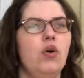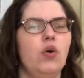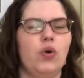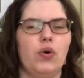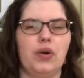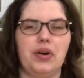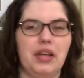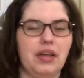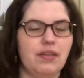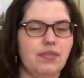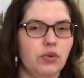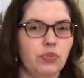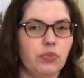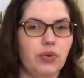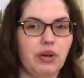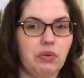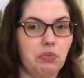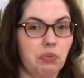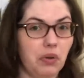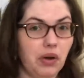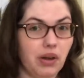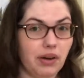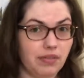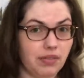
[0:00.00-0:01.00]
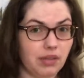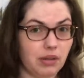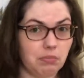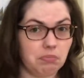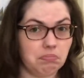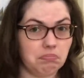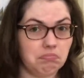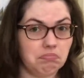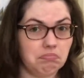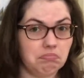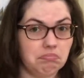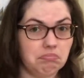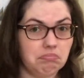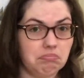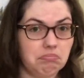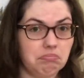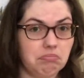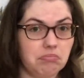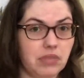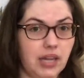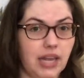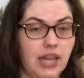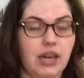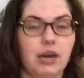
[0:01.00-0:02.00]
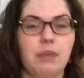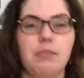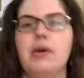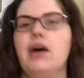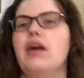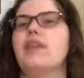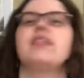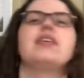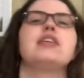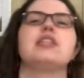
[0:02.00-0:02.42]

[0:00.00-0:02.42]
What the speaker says: or even read one of them in a month,